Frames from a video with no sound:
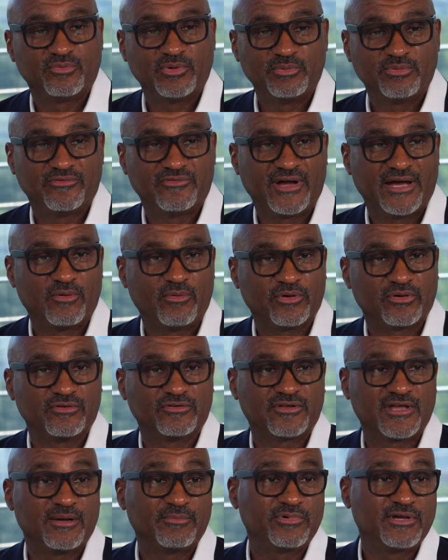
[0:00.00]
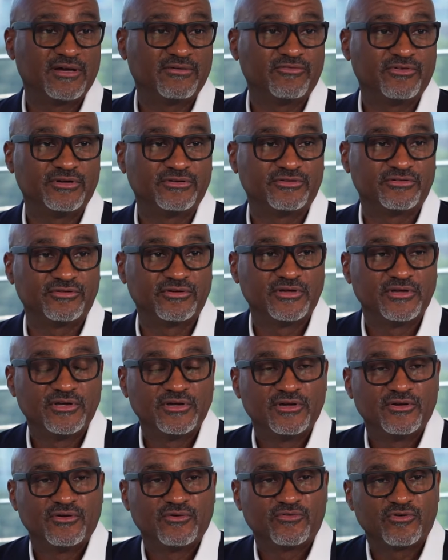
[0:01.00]
We provide workers' comp coverage
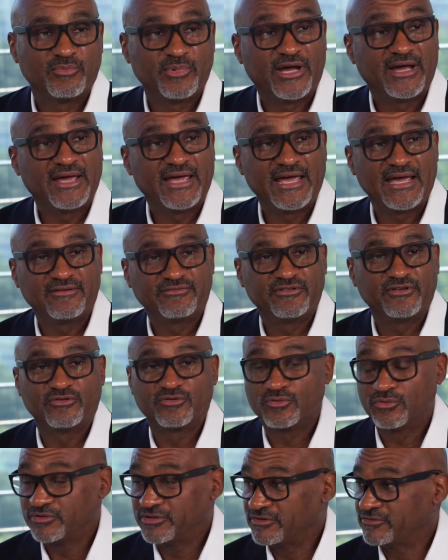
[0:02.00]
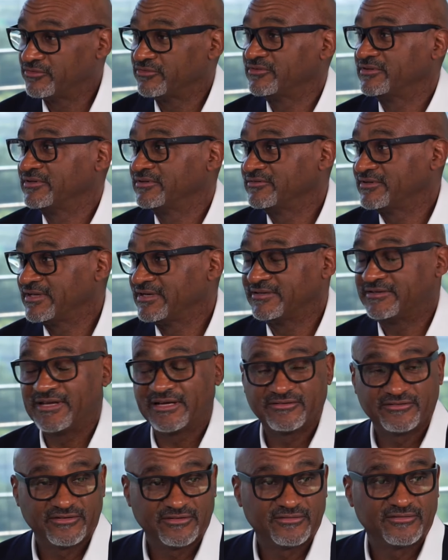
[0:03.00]
for about half the school districts in the state of
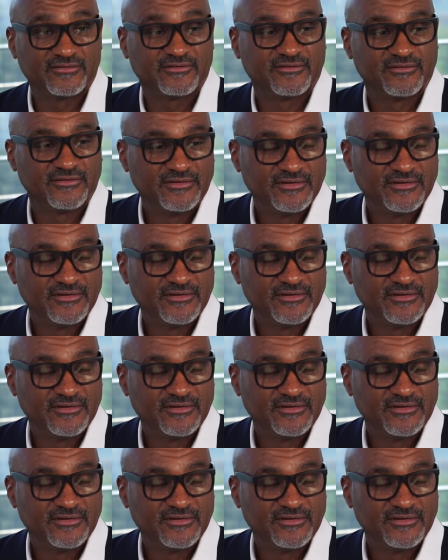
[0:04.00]
Texas.